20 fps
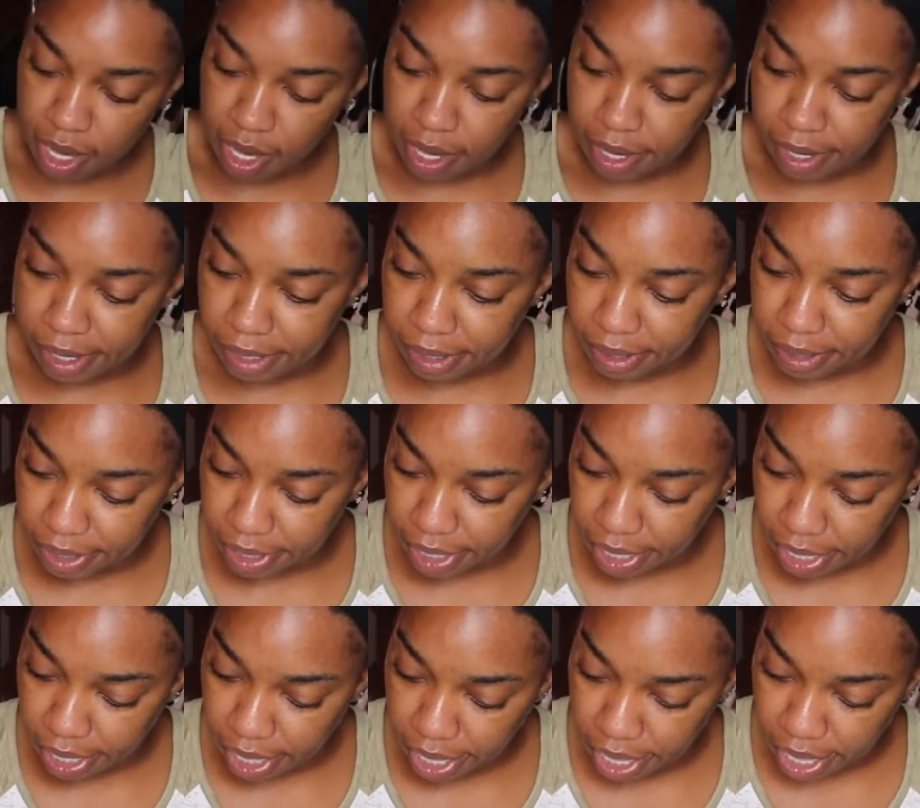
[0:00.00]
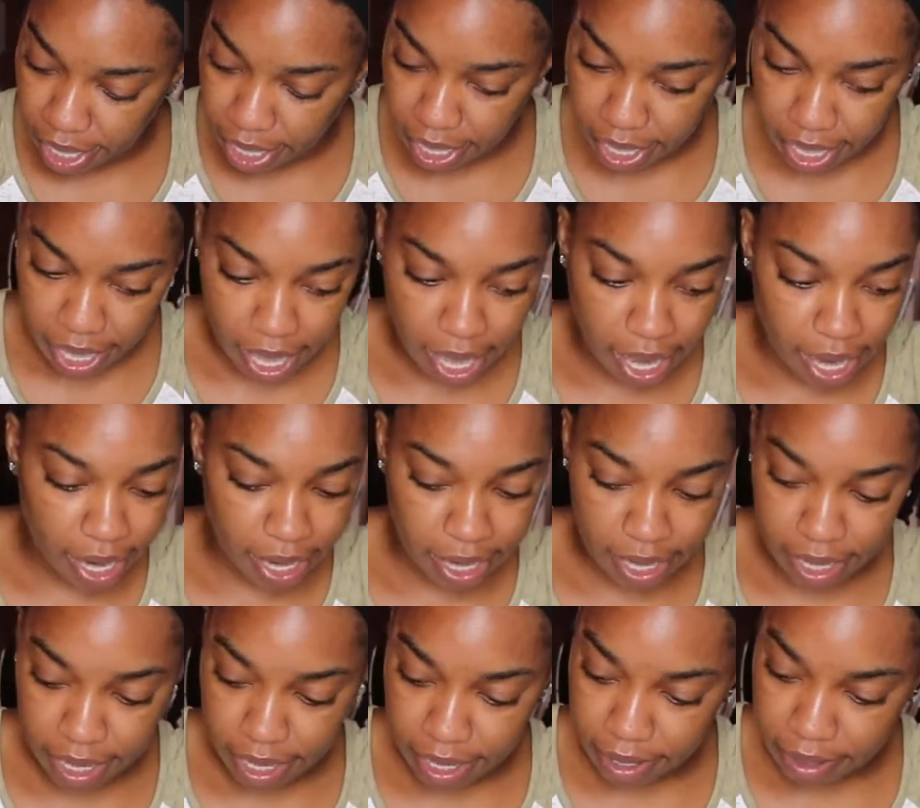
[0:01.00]
Okay,
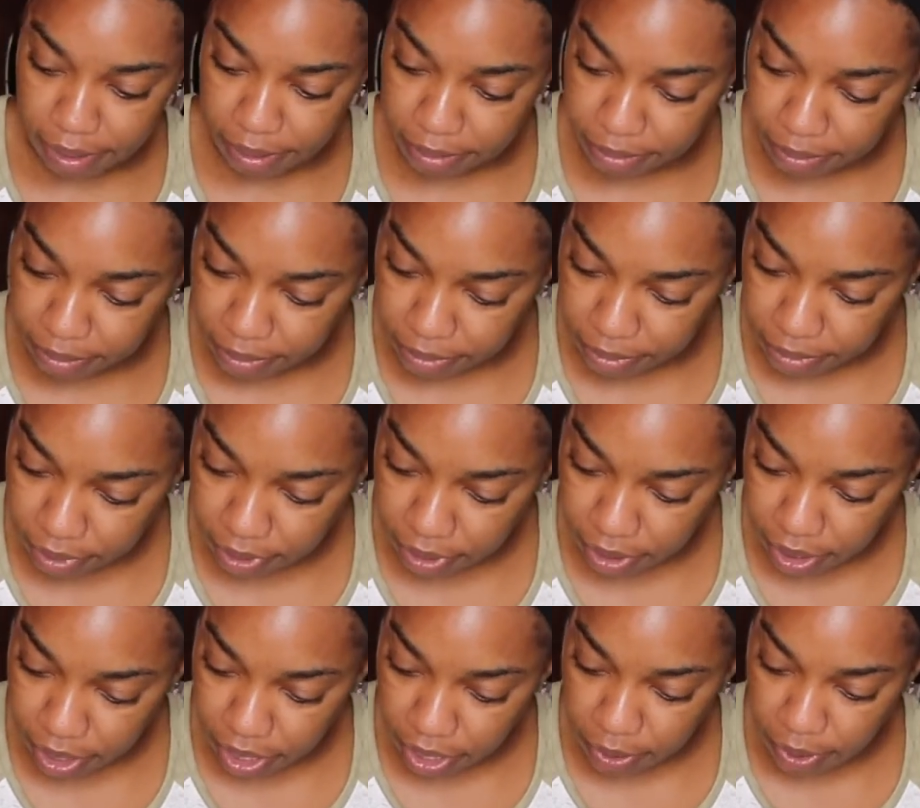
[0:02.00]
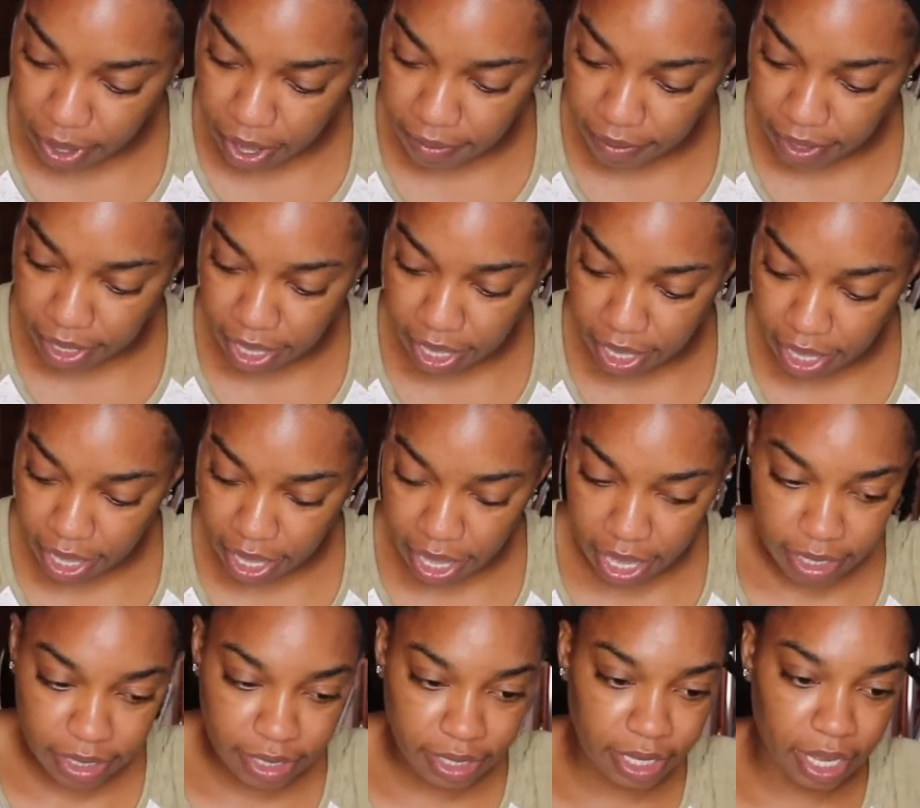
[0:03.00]
and you have the
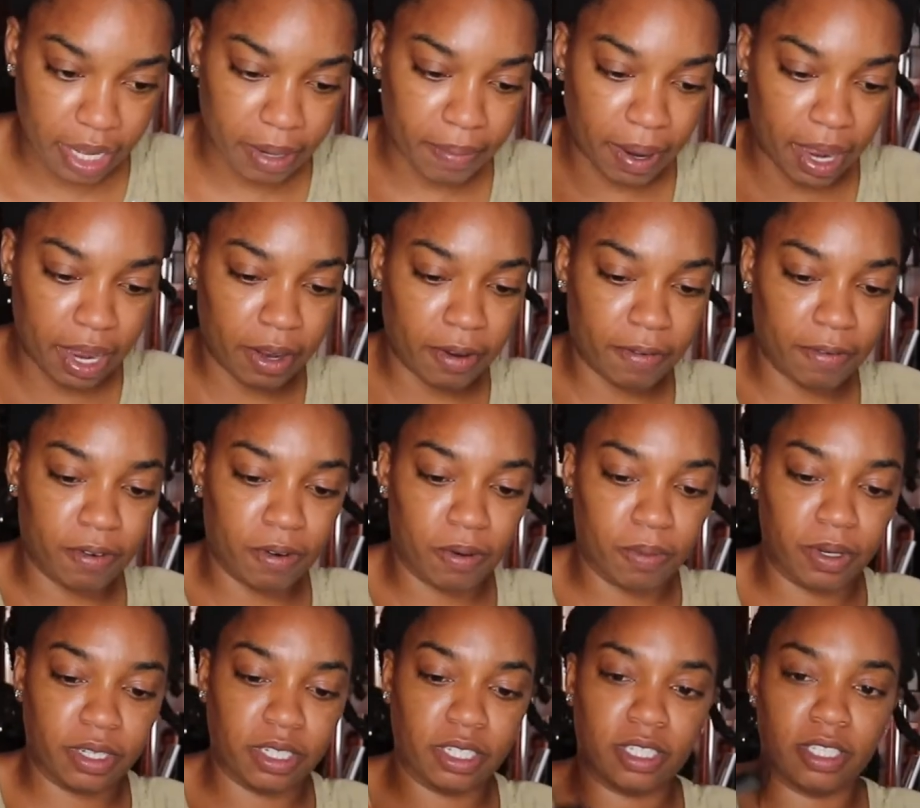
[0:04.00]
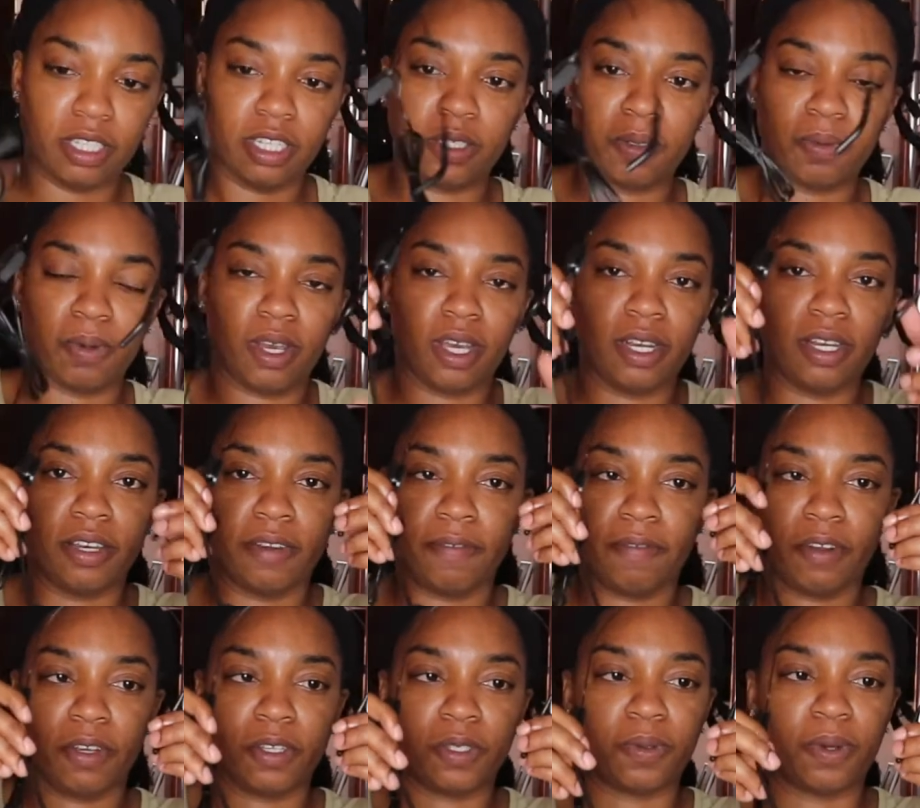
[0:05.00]
headset microphone, which is this one, the
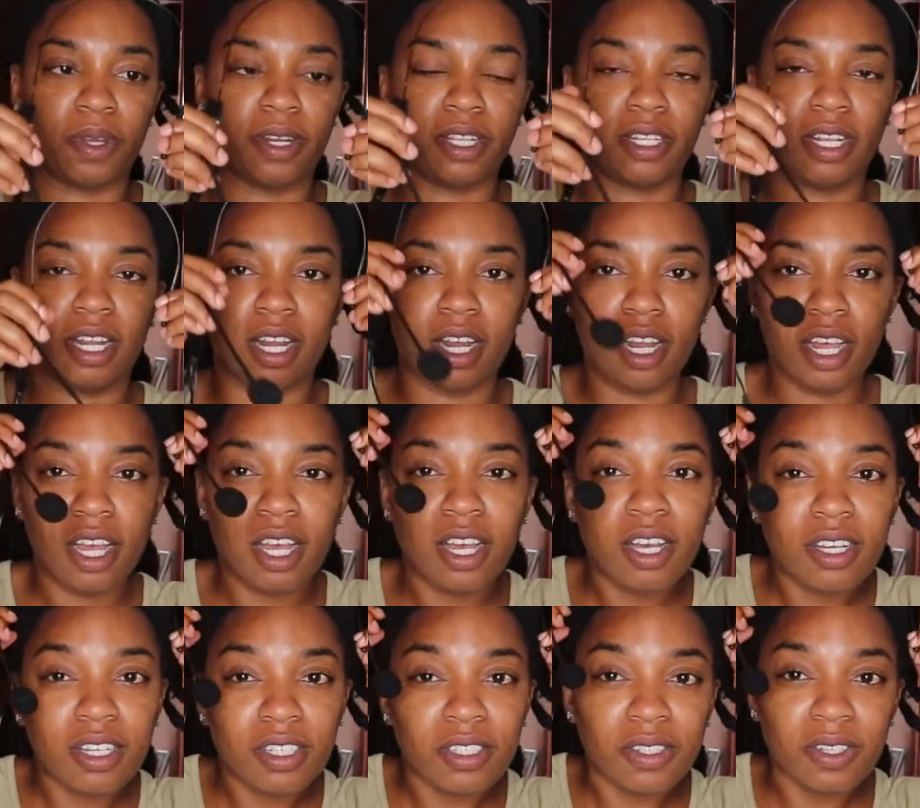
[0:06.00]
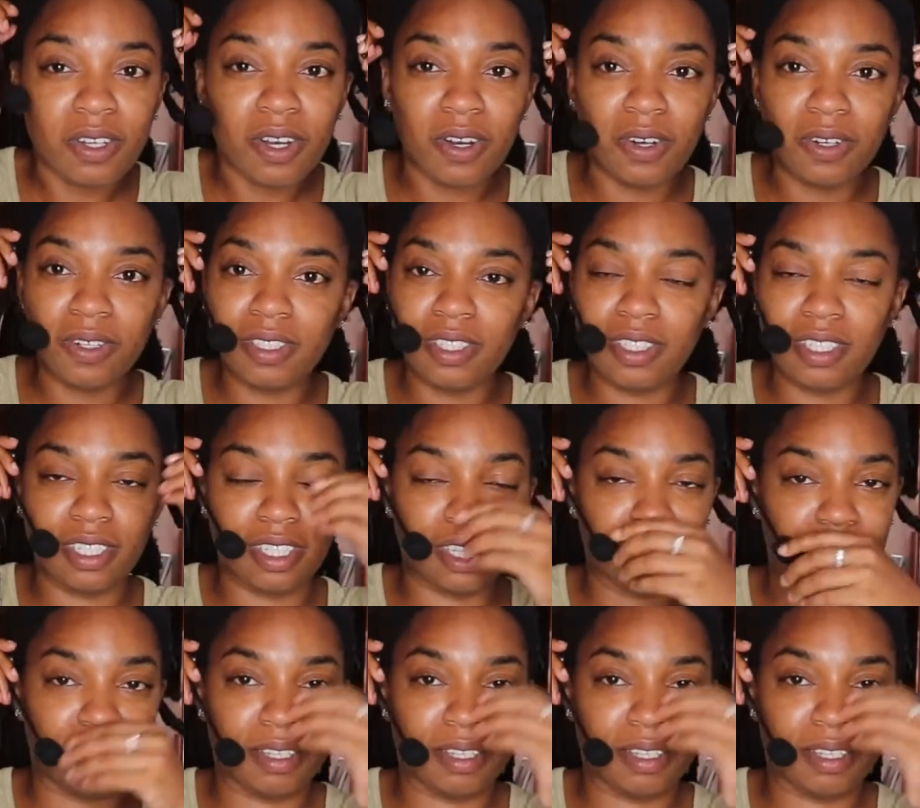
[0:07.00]
first one that I took out.